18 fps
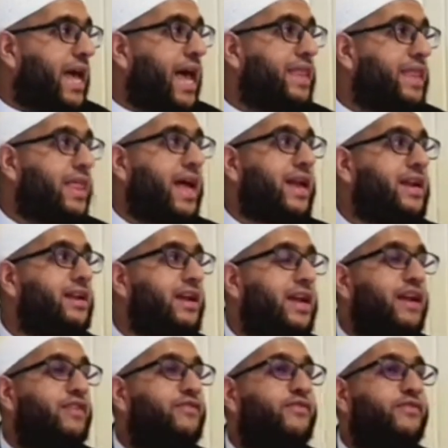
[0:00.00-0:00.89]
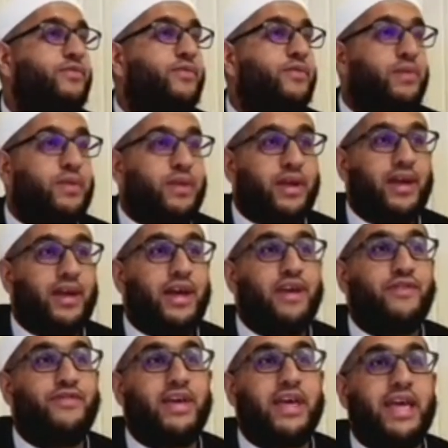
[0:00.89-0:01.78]
and then
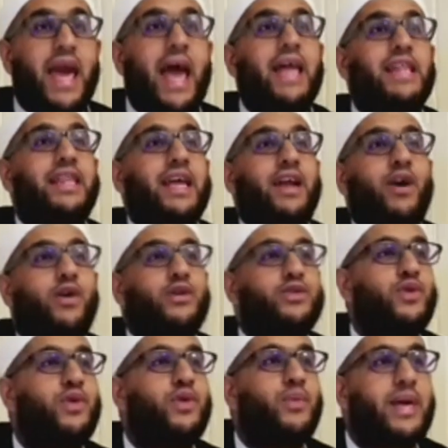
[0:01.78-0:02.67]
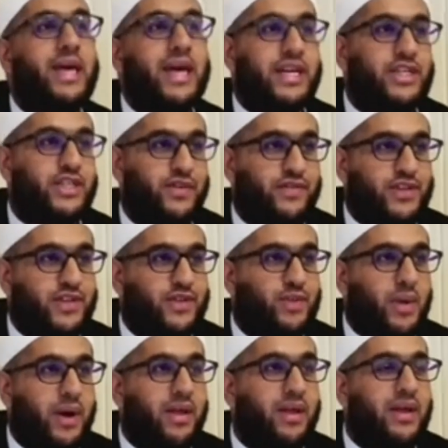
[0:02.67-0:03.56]
if he can, then also the weekend shifts
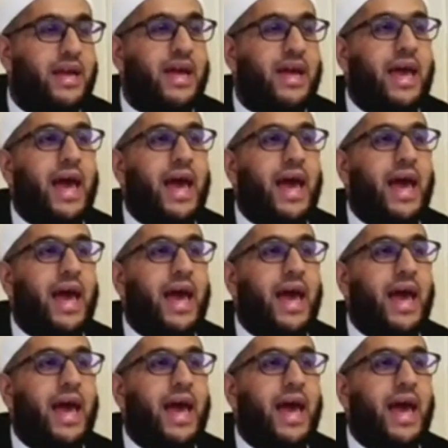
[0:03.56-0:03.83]
as well,